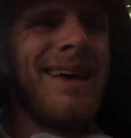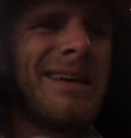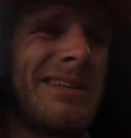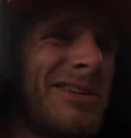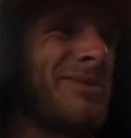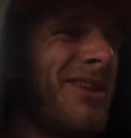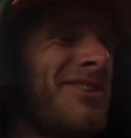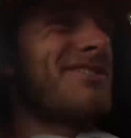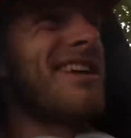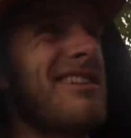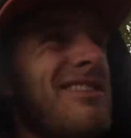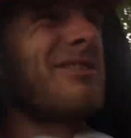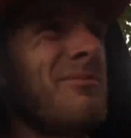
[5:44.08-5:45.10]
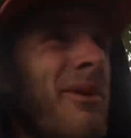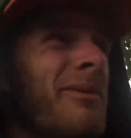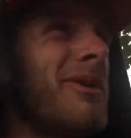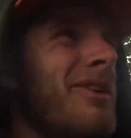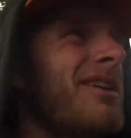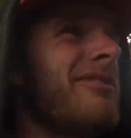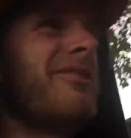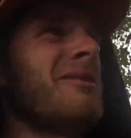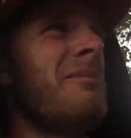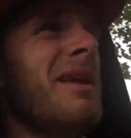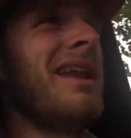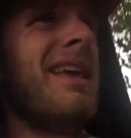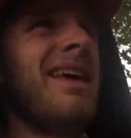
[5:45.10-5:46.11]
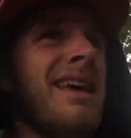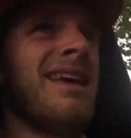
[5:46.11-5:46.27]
Some of those sets I was probably only having a minute